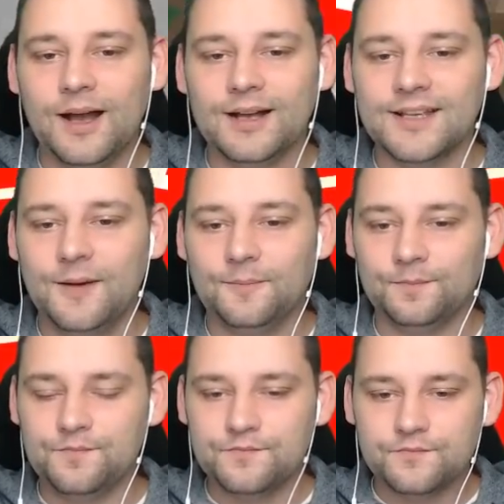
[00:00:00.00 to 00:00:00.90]
box up.
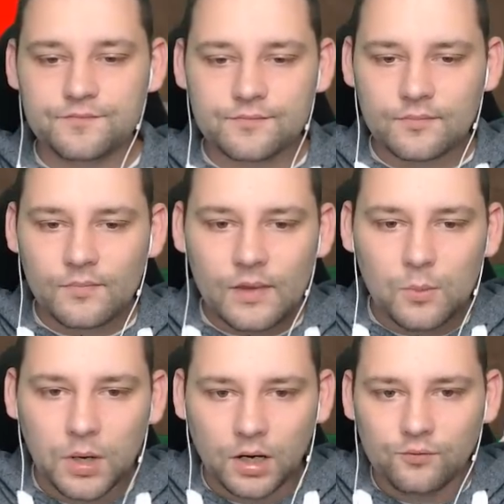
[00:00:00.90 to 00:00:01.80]

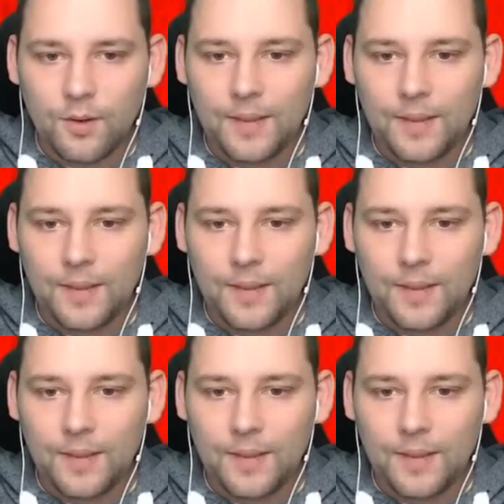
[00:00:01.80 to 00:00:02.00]
We're going to run